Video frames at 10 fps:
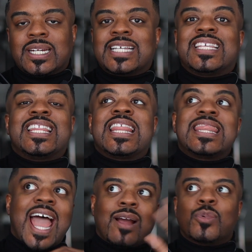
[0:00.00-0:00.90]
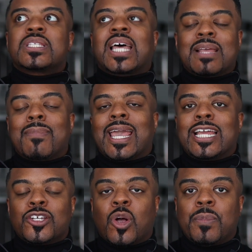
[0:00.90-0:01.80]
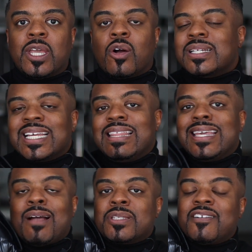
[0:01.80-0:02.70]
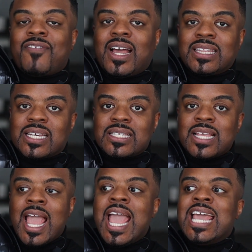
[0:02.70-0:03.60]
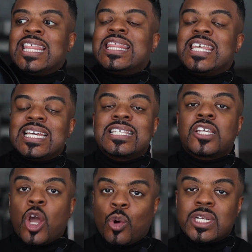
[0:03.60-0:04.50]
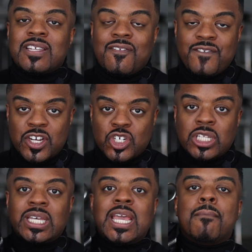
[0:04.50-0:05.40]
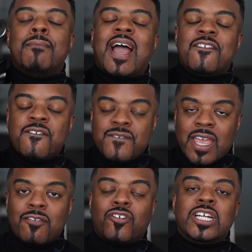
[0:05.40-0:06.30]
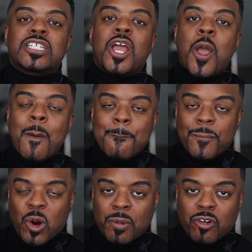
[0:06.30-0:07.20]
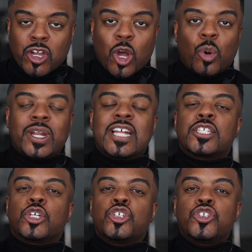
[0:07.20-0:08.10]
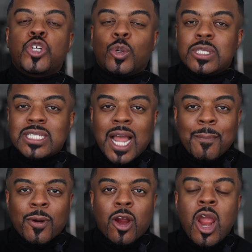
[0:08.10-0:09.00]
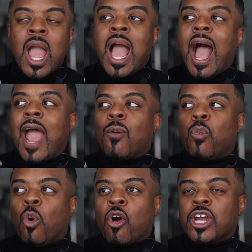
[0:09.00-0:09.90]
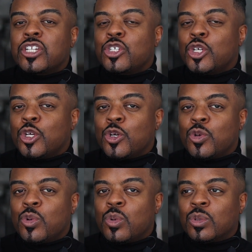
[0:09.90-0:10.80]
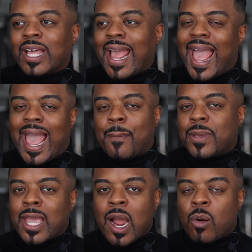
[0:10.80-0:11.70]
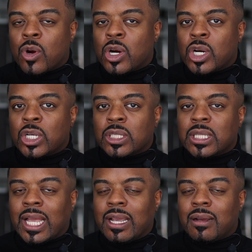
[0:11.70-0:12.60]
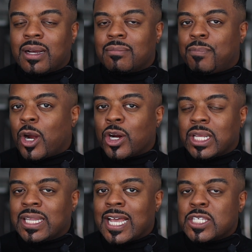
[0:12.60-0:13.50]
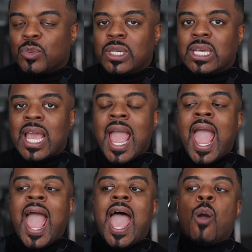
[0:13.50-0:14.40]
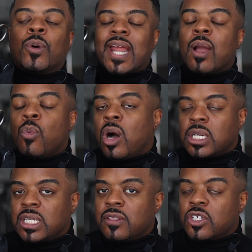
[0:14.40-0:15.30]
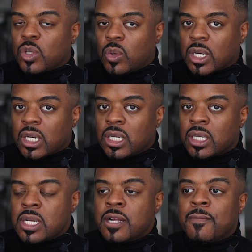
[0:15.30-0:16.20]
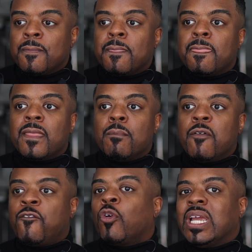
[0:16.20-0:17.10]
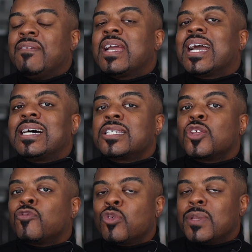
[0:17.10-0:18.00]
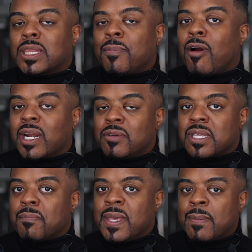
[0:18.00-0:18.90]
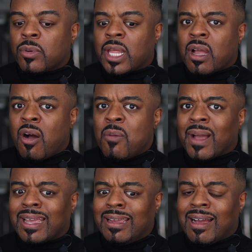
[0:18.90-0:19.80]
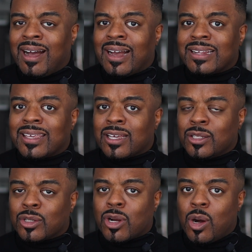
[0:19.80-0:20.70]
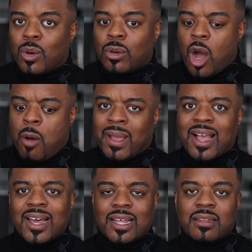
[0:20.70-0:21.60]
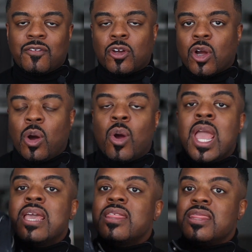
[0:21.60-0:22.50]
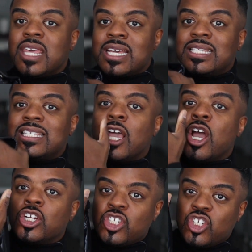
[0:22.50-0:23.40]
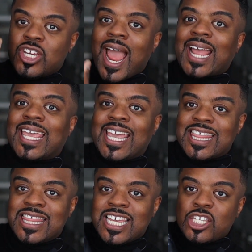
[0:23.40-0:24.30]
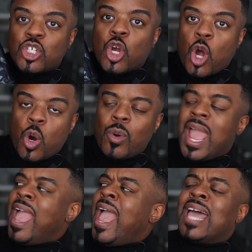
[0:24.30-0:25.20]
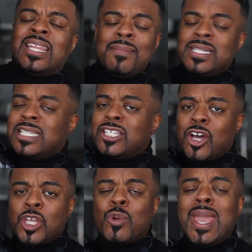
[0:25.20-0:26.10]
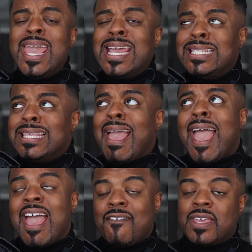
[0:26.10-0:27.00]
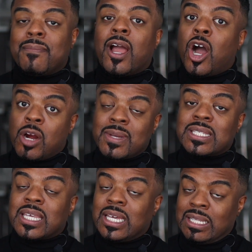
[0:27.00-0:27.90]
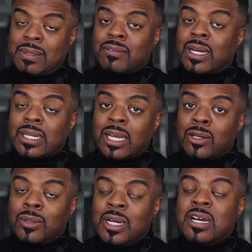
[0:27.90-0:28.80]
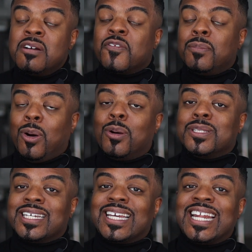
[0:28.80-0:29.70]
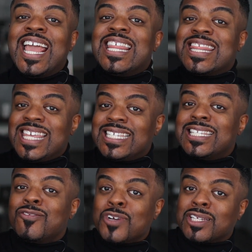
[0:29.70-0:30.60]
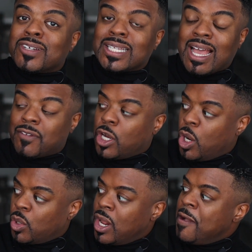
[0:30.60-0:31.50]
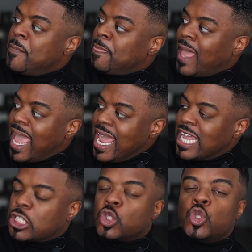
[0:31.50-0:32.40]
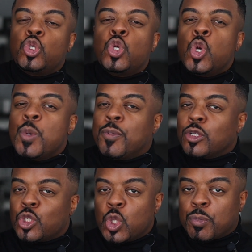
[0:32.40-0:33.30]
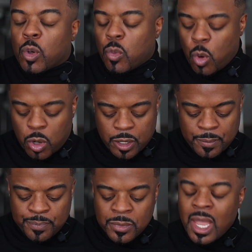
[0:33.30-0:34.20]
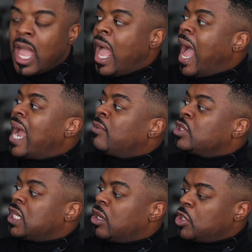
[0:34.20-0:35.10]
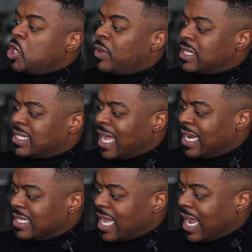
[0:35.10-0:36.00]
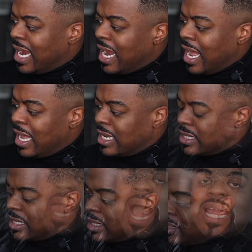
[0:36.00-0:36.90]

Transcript: And I said that that was like my end all be all because I didn't think I was gonna find this. This coat is officially my favorite Burberry coat. It's a showstopper. I wore it to like a happy hour like party last week. And when I walked in the door, before I even got to the room that the party was in, people were like, oh my God, killer coat. Oh my God, I love your coat. This jacket, this coat. And let me just tell you, it's heavy. My arm is killing me right now from holding it. This is a really, really heavy coat. It's super, super warm. I will tell you what size I got.